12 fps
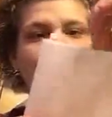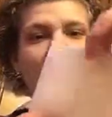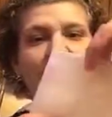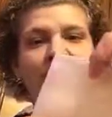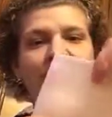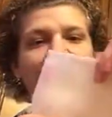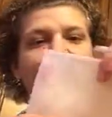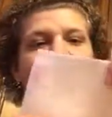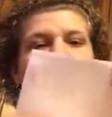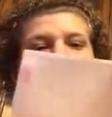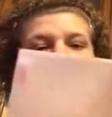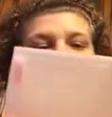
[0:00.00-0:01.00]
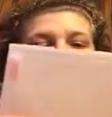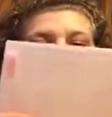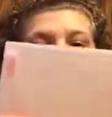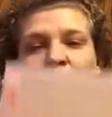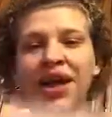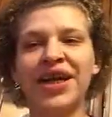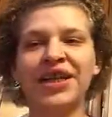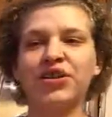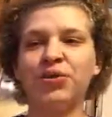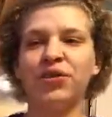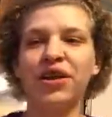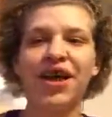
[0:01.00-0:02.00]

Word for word: gonna try and do an